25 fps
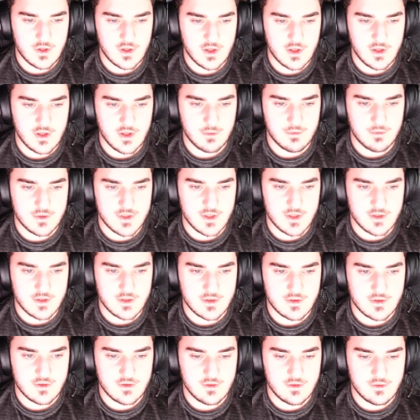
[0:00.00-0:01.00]
Keeper
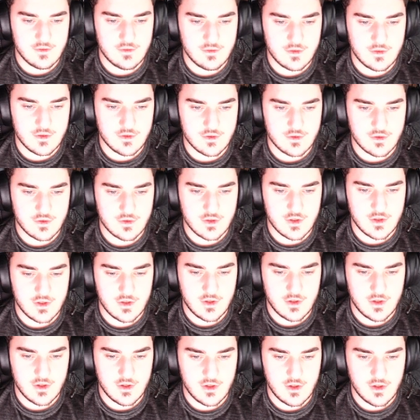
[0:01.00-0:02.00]
says
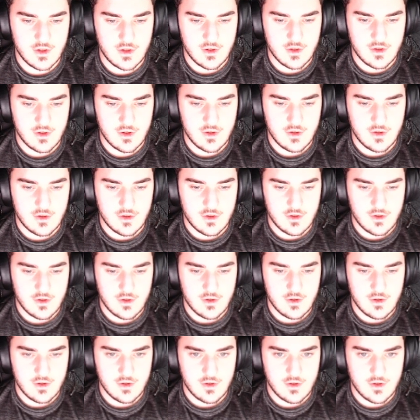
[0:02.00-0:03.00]
200
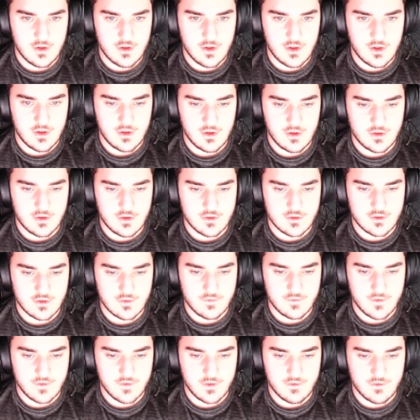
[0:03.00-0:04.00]
and
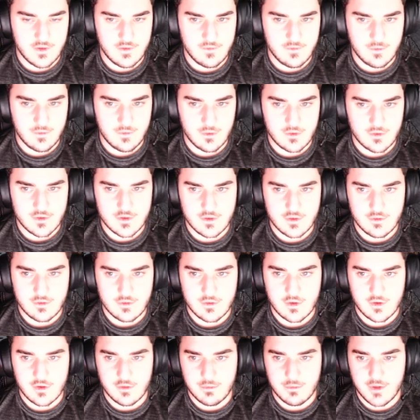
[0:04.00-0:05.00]
154
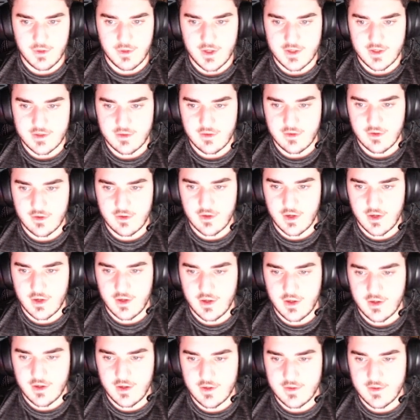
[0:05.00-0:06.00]
sold in the past 30
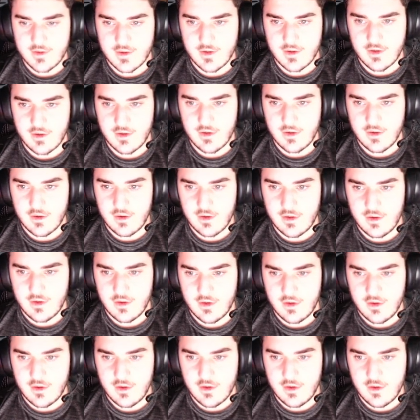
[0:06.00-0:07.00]
days.
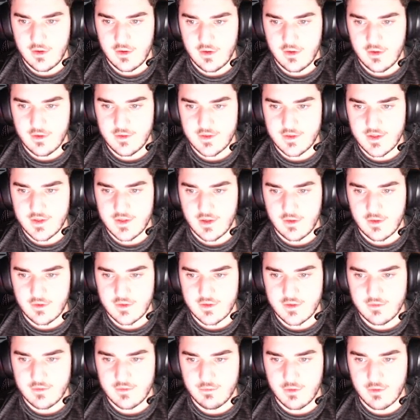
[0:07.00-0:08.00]
And
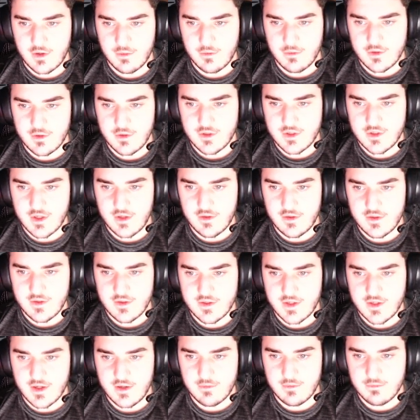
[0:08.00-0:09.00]
sellers have pretty much stayed the
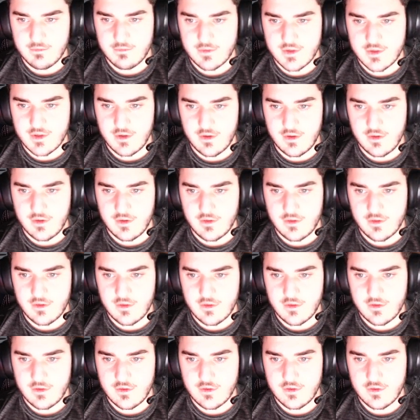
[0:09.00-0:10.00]
same, so
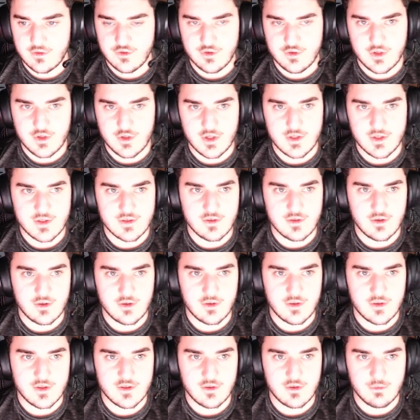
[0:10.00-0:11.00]
chances are
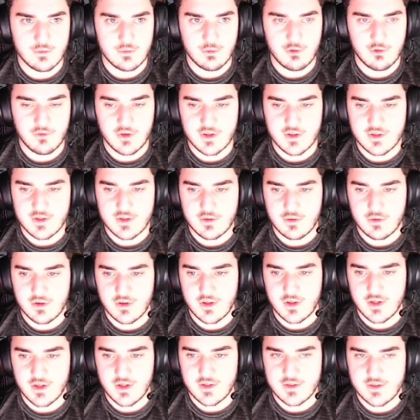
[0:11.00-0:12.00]
these aren't moving as
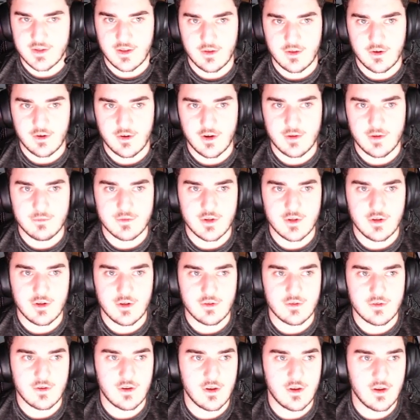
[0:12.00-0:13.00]
quickly as SellerAmp
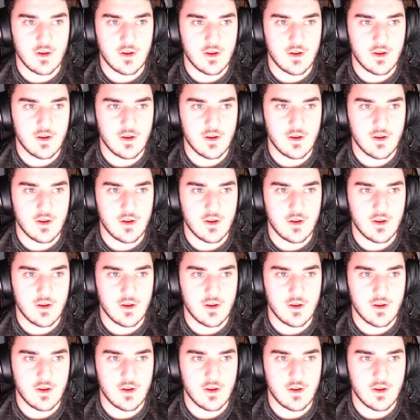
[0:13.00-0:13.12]
shows.